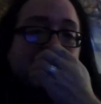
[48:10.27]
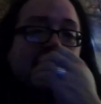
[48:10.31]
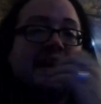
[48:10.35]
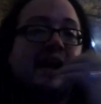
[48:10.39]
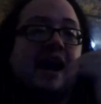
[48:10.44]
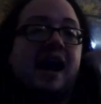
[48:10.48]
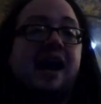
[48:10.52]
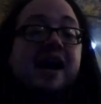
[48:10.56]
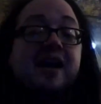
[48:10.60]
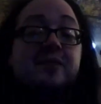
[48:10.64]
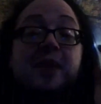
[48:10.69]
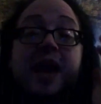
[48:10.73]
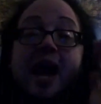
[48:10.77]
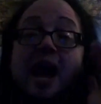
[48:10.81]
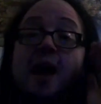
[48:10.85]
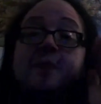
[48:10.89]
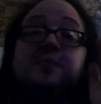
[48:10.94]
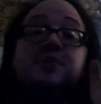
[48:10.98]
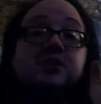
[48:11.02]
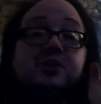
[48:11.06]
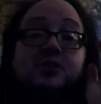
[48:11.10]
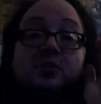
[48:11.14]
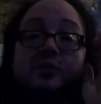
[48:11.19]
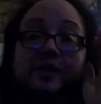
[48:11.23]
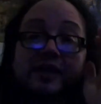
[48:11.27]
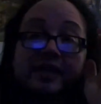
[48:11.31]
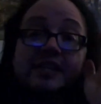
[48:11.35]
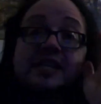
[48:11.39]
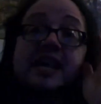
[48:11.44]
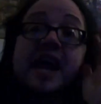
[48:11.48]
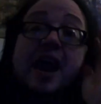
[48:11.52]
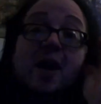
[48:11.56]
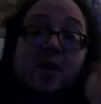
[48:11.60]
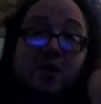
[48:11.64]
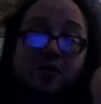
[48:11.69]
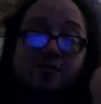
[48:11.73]
And I am absolutely
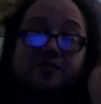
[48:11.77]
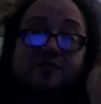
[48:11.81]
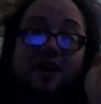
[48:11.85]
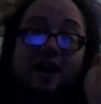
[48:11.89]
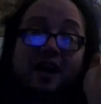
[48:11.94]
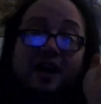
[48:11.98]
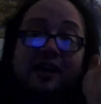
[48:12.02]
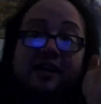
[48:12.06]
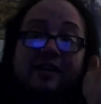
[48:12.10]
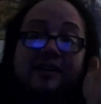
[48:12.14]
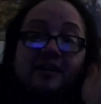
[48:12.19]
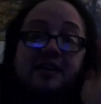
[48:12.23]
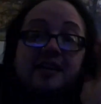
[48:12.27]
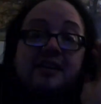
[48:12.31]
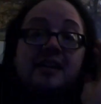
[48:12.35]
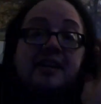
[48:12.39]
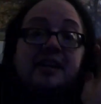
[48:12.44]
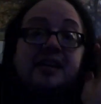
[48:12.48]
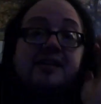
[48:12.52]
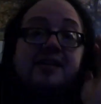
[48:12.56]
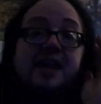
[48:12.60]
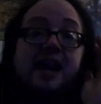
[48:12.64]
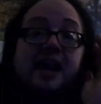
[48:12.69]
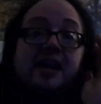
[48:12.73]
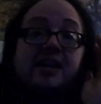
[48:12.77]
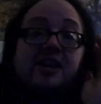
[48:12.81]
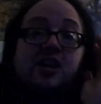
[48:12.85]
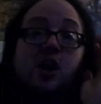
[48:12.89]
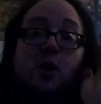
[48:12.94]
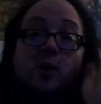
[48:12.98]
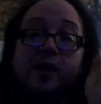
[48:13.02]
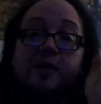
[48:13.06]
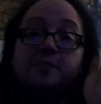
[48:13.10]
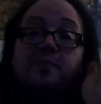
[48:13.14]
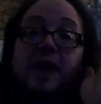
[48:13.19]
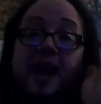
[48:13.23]
terrified that
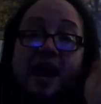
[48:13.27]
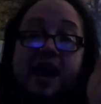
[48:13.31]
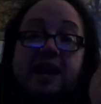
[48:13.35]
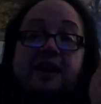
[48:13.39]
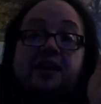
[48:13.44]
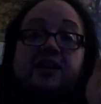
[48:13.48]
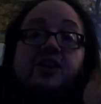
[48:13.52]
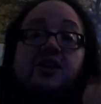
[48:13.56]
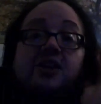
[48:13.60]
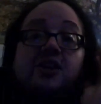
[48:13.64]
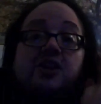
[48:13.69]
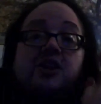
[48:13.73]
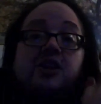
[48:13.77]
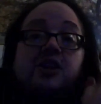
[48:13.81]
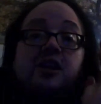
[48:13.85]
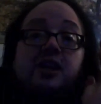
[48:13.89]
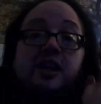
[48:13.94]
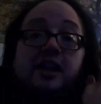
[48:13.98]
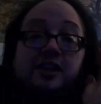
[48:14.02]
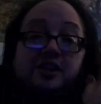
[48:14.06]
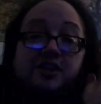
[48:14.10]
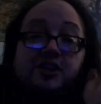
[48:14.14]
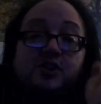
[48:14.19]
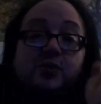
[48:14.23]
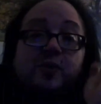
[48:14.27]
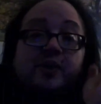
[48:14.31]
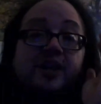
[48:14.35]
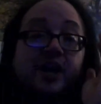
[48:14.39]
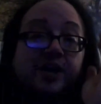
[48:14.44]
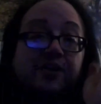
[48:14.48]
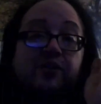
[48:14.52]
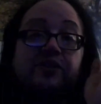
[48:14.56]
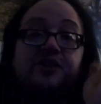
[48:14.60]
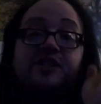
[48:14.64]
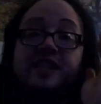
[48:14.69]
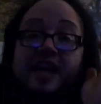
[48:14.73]
going back into
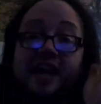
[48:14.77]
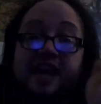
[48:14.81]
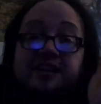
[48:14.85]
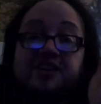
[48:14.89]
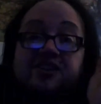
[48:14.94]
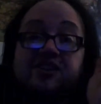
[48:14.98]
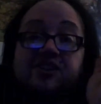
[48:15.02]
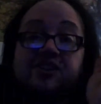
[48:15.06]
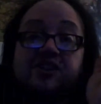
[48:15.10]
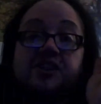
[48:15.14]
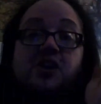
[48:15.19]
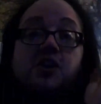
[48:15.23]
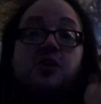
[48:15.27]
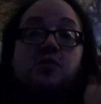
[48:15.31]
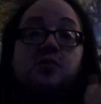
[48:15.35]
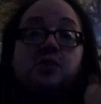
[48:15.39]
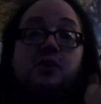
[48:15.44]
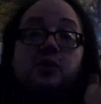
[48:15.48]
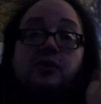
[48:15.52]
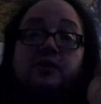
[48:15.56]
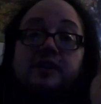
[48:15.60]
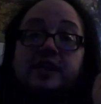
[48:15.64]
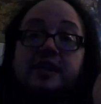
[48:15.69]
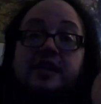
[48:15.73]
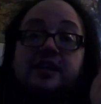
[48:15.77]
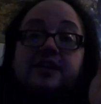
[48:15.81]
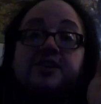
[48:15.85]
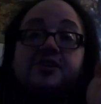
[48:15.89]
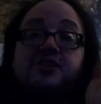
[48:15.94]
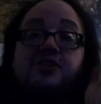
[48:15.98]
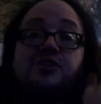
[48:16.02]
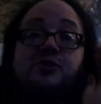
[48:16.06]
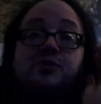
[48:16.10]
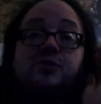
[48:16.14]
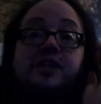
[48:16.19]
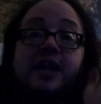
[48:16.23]
another tent will
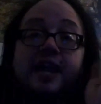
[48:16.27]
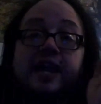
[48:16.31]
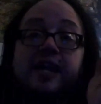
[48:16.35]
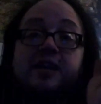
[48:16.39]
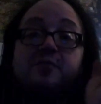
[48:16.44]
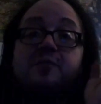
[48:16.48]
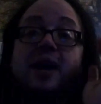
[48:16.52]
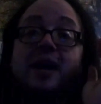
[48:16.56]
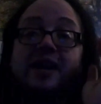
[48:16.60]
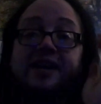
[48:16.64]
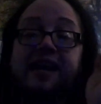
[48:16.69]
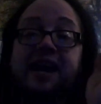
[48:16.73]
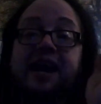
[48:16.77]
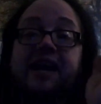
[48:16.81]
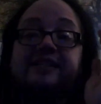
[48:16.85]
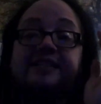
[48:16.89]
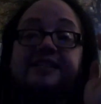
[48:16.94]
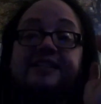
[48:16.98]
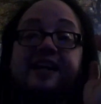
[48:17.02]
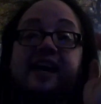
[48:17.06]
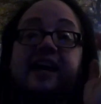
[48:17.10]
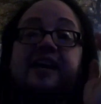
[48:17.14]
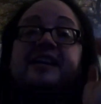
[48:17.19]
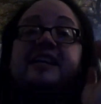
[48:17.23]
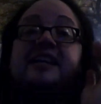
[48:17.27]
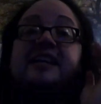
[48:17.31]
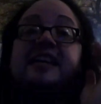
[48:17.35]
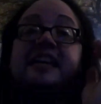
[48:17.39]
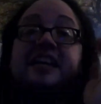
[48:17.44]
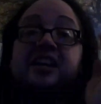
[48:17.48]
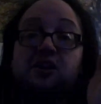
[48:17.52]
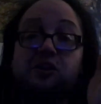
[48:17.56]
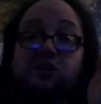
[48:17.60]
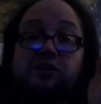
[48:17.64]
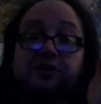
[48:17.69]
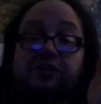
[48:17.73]
lead to getting my cats and I
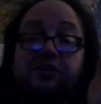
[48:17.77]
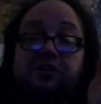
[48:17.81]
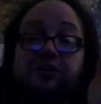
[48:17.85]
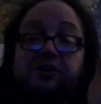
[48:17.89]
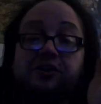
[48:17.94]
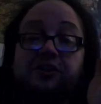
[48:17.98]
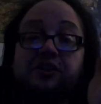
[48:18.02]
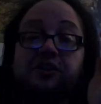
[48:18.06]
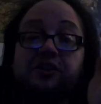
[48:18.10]
killed.